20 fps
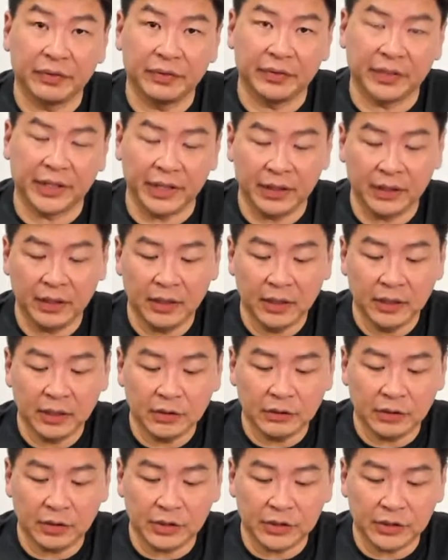Okay,
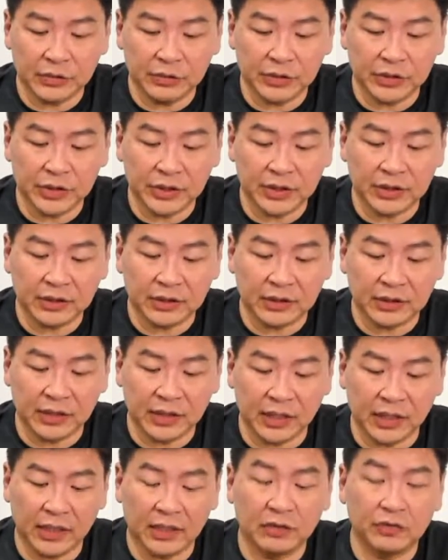so it's using
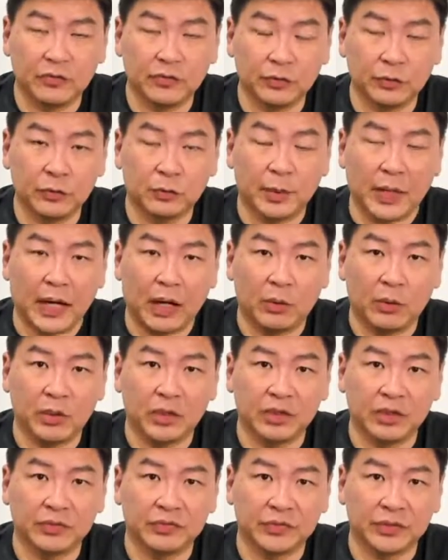the full
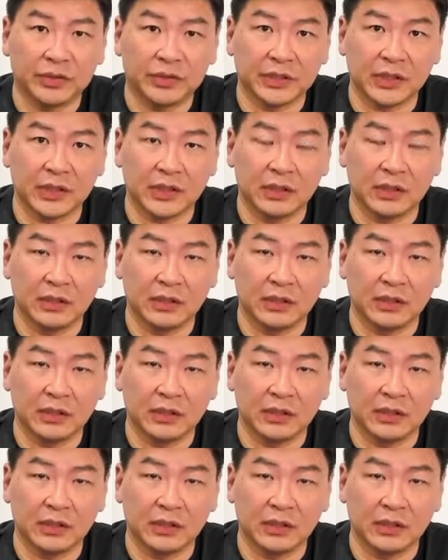power for the